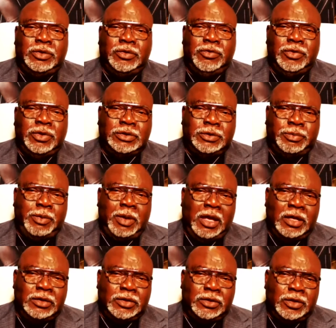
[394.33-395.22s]

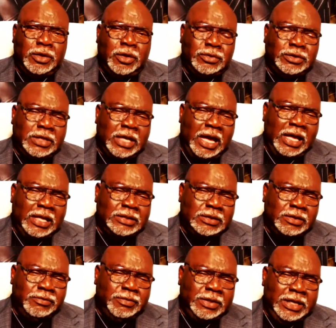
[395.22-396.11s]
respond to those kinds
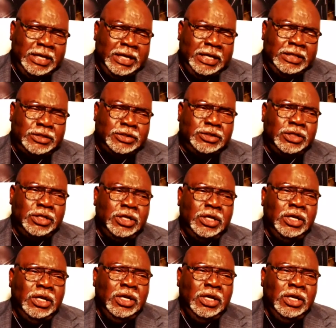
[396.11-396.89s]
of needs.